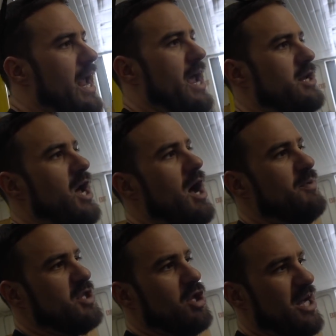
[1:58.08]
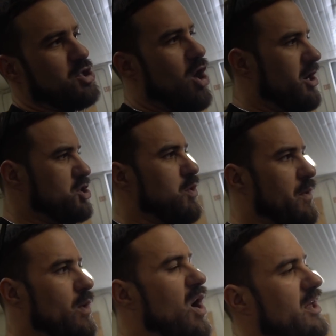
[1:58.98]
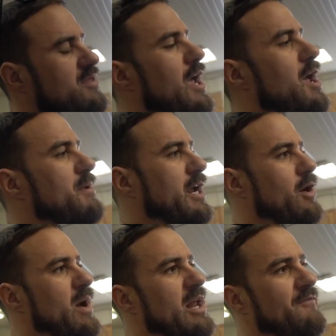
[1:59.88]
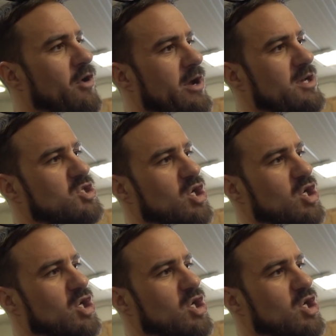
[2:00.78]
and put the electronics where we want them and get ready for his